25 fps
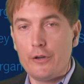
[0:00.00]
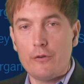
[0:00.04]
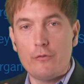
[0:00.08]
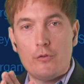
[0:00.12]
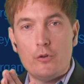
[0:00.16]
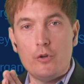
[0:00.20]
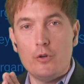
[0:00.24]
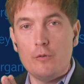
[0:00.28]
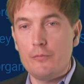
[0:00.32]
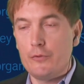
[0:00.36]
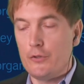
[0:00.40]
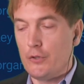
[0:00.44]

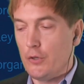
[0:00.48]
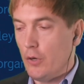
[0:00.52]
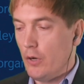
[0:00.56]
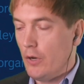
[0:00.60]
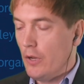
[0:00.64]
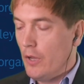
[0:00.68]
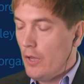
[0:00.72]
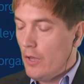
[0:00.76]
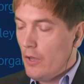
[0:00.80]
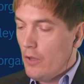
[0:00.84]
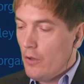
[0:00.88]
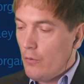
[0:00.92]
groups or
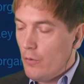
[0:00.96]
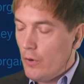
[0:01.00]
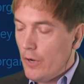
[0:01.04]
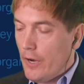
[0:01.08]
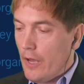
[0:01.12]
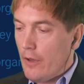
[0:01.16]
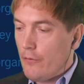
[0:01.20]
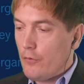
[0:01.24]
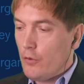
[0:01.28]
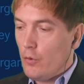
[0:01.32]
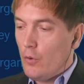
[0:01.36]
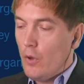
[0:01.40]
what
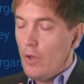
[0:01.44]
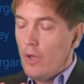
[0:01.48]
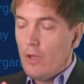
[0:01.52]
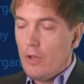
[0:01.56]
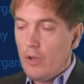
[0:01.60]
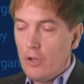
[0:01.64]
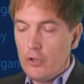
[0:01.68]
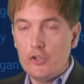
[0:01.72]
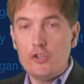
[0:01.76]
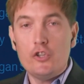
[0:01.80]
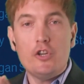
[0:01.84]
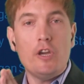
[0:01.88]
have you,
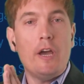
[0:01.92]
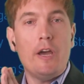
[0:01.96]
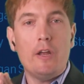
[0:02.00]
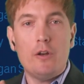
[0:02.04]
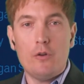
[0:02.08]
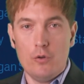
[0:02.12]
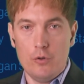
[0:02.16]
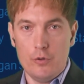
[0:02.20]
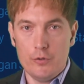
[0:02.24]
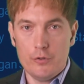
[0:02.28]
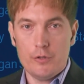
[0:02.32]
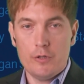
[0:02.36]

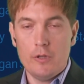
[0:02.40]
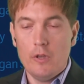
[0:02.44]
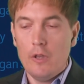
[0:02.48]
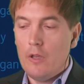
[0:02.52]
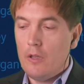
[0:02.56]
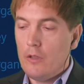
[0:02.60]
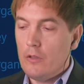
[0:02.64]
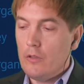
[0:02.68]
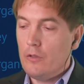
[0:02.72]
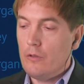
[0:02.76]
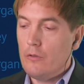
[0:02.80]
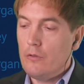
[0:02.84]
channels.
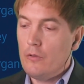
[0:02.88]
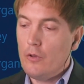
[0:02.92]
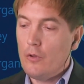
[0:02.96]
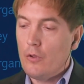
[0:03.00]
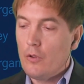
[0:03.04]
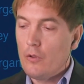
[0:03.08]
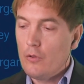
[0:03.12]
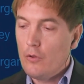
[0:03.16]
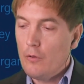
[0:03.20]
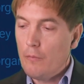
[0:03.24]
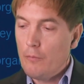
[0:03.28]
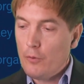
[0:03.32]
You
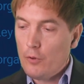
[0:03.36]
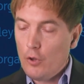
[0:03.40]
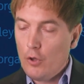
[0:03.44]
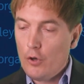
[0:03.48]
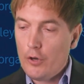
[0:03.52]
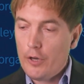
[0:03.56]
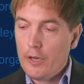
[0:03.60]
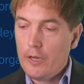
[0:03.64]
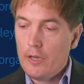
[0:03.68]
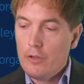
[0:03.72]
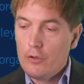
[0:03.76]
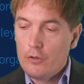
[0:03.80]

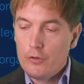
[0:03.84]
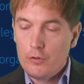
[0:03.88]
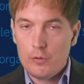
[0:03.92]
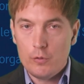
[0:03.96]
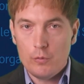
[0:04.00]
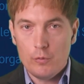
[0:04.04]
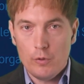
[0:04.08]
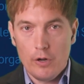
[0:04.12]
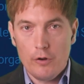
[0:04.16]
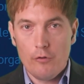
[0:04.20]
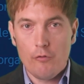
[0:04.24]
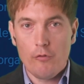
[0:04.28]
deploy to
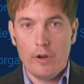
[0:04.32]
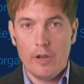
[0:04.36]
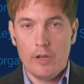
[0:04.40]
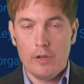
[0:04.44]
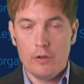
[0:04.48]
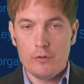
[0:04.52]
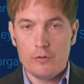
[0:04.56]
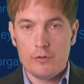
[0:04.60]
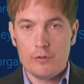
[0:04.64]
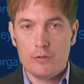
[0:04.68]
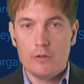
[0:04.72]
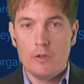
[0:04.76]
one
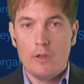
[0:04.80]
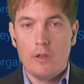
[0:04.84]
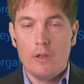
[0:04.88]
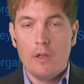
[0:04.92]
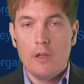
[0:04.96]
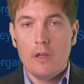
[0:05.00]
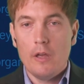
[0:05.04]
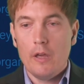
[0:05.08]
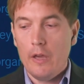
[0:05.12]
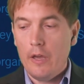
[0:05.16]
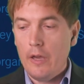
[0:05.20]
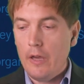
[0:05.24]
rails,
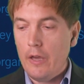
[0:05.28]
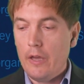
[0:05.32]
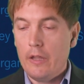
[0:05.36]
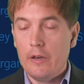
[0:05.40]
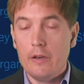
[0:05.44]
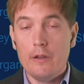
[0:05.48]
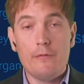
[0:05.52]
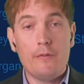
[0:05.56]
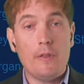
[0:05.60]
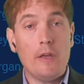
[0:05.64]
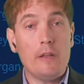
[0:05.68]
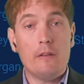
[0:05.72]

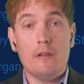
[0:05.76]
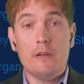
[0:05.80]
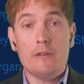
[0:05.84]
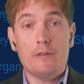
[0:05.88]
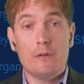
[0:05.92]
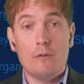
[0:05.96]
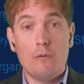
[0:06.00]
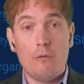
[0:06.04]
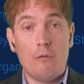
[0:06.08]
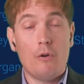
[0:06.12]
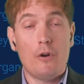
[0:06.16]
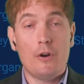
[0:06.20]
and if that
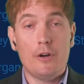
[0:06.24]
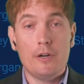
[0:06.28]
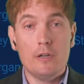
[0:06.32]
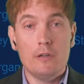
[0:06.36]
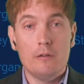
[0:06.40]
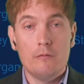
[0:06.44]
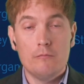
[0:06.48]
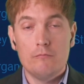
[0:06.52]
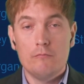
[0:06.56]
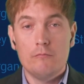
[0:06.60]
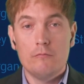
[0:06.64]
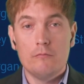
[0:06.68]
doesn't
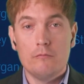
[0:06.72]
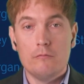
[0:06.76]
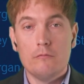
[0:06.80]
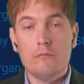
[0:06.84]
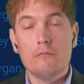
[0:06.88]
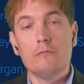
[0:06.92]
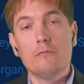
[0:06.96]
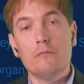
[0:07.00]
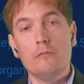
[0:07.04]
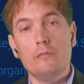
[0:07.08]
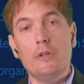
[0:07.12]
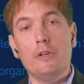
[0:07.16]
work,
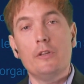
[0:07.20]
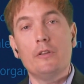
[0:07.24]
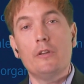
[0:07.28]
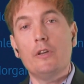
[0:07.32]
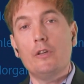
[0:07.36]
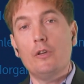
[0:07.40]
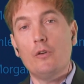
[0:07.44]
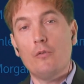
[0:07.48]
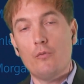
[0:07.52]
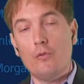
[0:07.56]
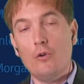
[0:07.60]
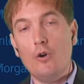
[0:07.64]

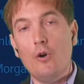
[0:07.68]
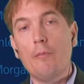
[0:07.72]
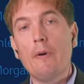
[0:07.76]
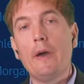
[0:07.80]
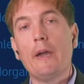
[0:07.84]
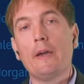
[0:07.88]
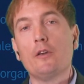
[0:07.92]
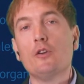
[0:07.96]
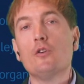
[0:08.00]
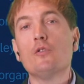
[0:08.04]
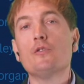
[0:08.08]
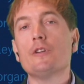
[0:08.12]
then you roll
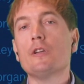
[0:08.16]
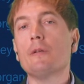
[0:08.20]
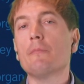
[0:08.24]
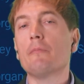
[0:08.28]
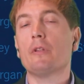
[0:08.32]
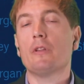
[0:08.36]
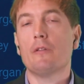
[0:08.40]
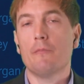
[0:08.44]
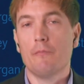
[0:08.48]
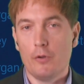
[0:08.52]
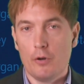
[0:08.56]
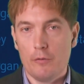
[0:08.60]
back using.
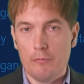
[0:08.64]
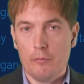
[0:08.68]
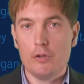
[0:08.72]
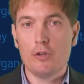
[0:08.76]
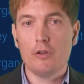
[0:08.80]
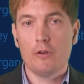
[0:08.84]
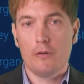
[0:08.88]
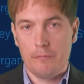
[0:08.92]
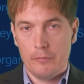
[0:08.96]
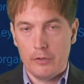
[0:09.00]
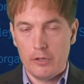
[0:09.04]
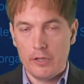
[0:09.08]
But
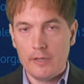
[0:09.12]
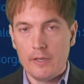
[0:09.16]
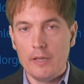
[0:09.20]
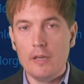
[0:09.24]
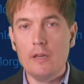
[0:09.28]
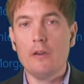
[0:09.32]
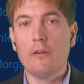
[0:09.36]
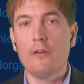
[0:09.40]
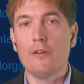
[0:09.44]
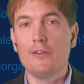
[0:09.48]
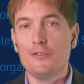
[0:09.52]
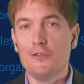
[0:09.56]
the
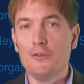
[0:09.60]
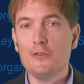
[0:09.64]
key here is